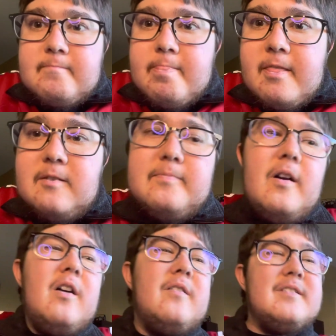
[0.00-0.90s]
The
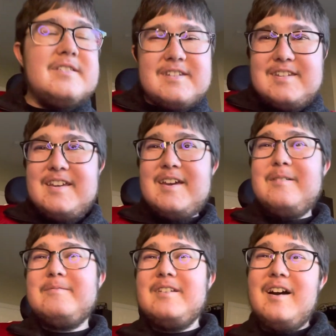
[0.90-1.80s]
ball is
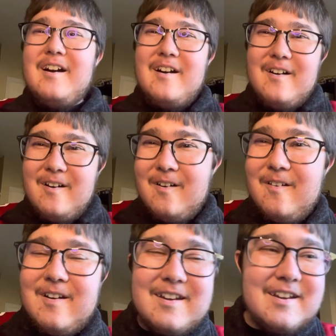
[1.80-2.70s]
tipped.
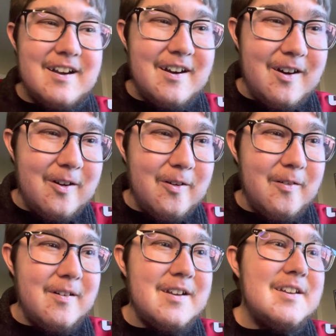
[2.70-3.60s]
No,
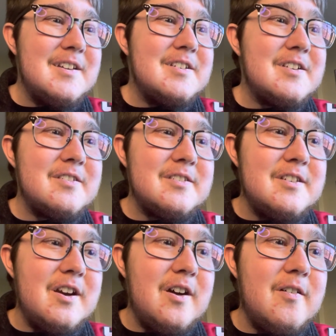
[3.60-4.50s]
it
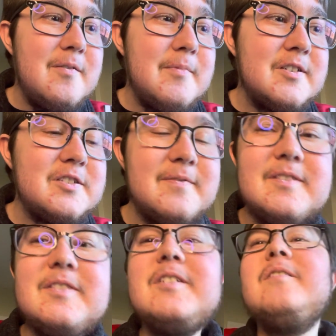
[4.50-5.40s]
must have
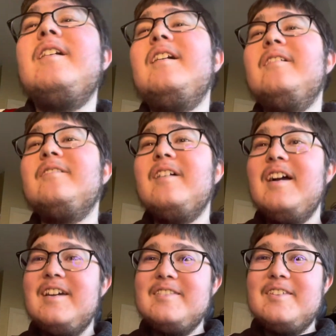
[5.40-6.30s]
hit the ground,
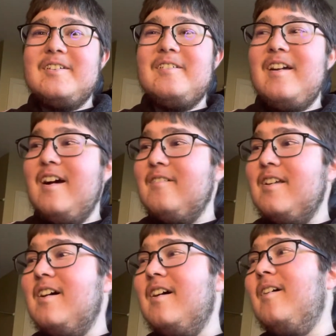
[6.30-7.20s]
right? It hit the ground.
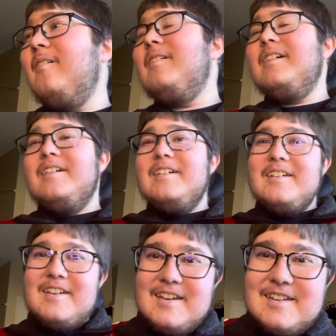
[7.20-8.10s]
No,
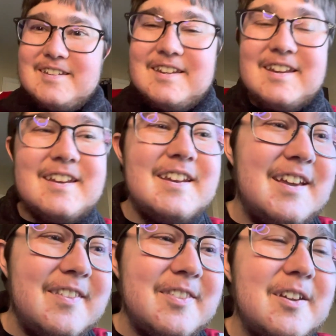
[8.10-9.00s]
it didn't
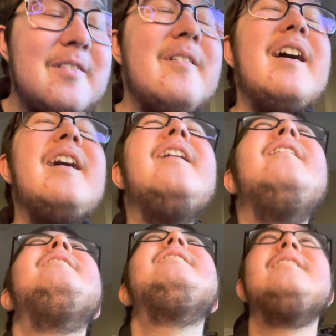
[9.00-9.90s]
hit the
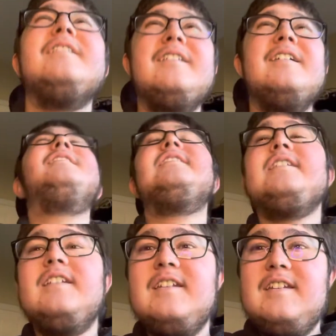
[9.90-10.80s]
ground. It
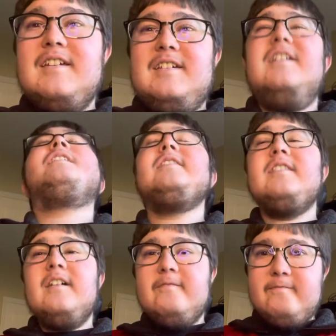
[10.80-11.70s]
didn't hit
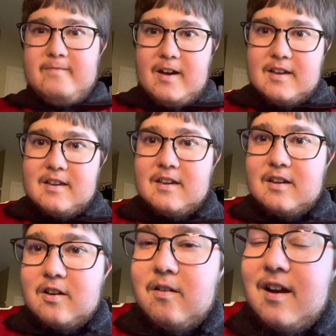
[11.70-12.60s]
the
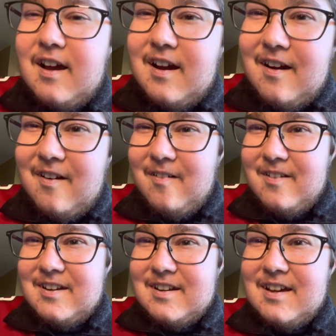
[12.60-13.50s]
fucking
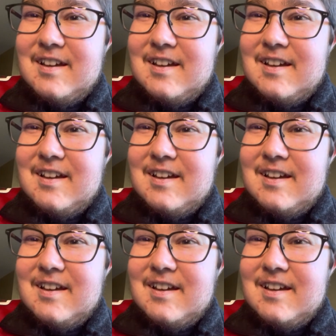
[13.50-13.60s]
ground.